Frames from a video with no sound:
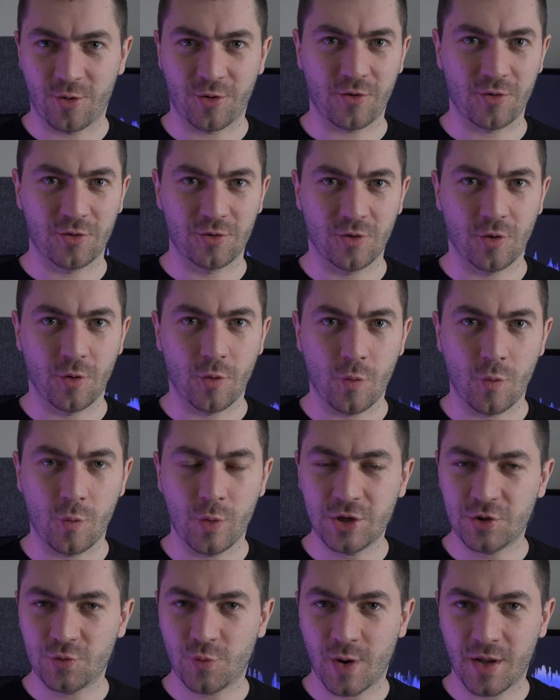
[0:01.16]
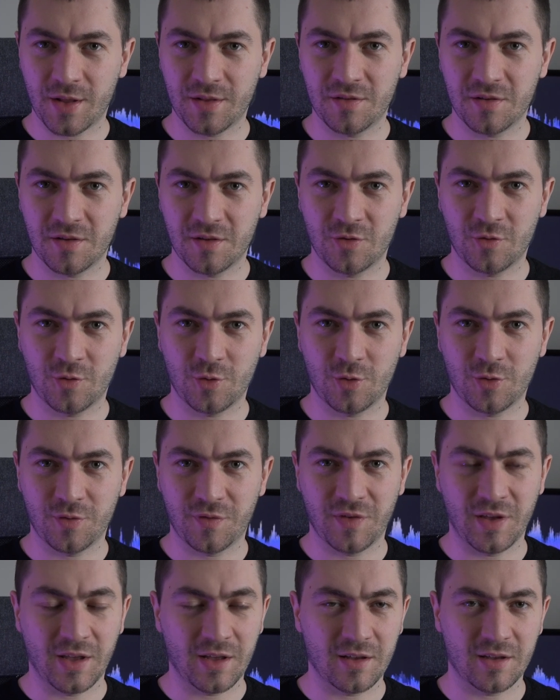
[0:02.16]
or Godot? Which one do you
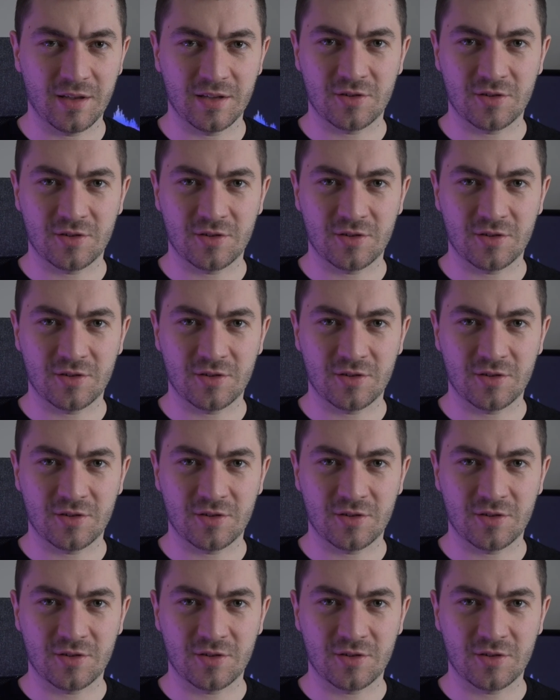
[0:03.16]
think